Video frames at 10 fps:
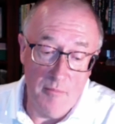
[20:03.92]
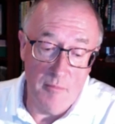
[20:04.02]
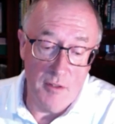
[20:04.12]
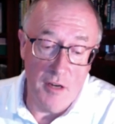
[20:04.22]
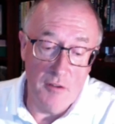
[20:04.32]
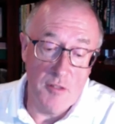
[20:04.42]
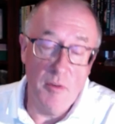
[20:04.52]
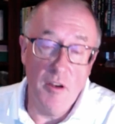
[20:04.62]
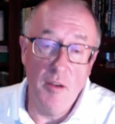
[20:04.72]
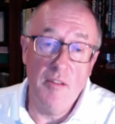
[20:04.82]
Donor
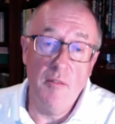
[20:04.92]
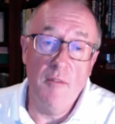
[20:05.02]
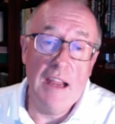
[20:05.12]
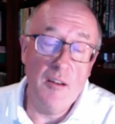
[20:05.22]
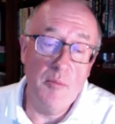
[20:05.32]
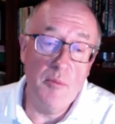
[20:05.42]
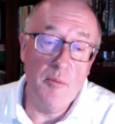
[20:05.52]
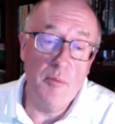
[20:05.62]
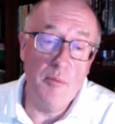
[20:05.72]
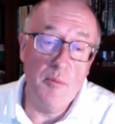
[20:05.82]
sperm is available.
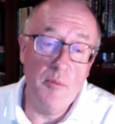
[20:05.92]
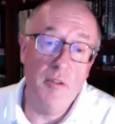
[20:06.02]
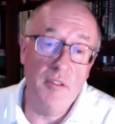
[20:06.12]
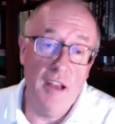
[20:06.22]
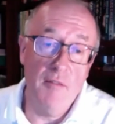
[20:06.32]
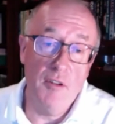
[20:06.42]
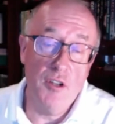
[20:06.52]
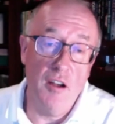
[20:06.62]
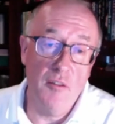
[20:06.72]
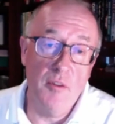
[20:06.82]
It's possible to have a
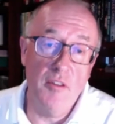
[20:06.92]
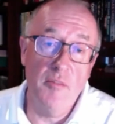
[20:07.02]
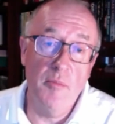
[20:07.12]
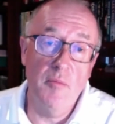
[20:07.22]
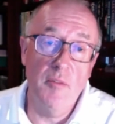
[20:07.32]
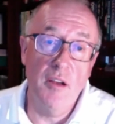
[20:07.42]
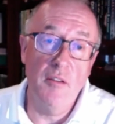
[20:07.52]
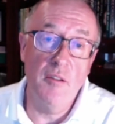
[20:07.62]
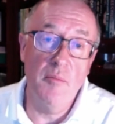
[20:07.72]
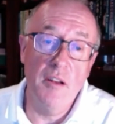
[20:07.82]
child with a sperm
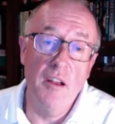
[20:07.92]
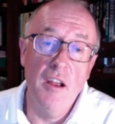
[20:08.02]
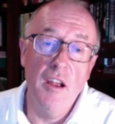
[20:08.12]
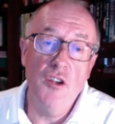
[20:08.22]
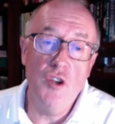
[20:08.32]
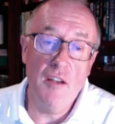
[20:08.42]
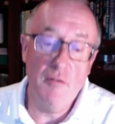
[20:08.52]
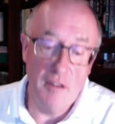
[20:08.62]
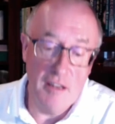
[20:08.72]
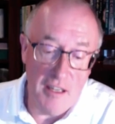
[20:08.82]
donor, but
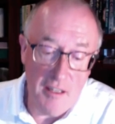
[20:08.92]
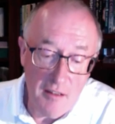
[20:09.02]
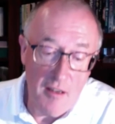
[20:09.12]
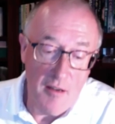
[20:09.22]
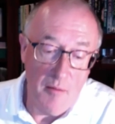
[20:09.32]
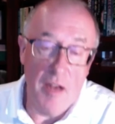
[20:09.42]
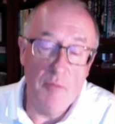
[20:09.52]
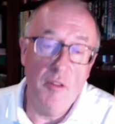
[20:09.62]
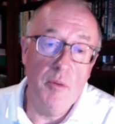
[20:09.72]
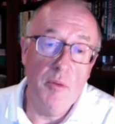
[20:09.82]
generally men
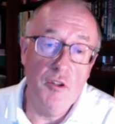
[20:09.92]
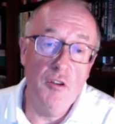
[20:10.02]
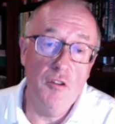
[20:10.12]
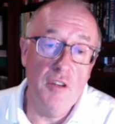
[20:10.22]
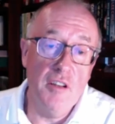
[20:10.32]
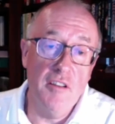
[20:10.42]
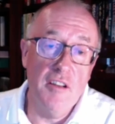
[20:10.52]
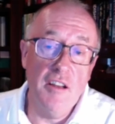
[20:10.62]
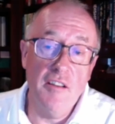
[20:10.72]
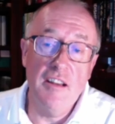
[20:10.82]
with pituitary
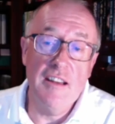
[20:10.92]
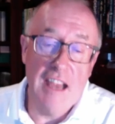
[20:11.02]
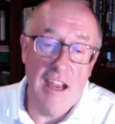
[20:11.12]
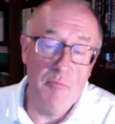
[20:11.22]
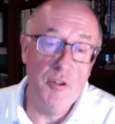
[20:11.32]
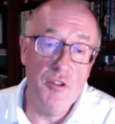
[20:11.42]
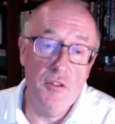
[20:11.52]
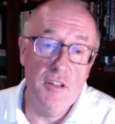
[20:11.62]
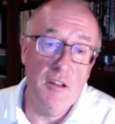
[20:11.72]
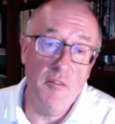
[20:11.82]
disease can produce
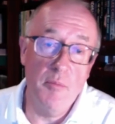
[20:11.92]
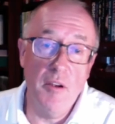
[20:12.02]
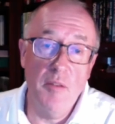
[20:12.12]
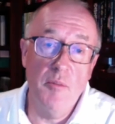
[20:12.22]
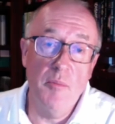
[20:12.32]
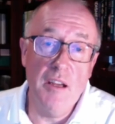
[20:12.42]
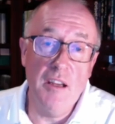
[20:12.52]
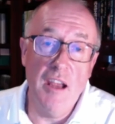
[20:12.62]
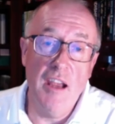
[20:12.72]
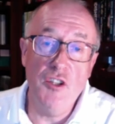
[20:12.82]
enough sperm to
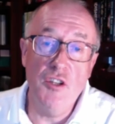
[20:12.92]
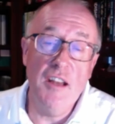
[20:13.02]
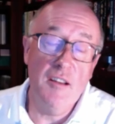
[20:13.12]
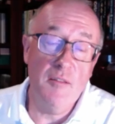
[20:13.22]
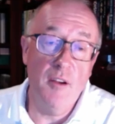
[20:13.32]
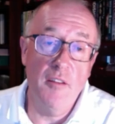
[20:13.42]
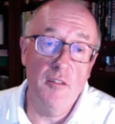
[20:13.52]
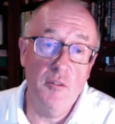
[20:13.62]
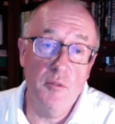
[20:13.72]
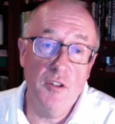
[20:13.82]
be a genetic father
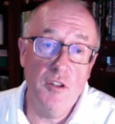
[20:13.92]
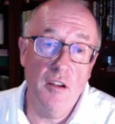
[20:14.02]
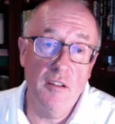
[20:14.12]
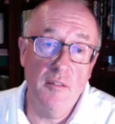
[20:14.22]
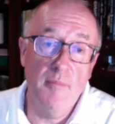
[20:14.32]
to a child.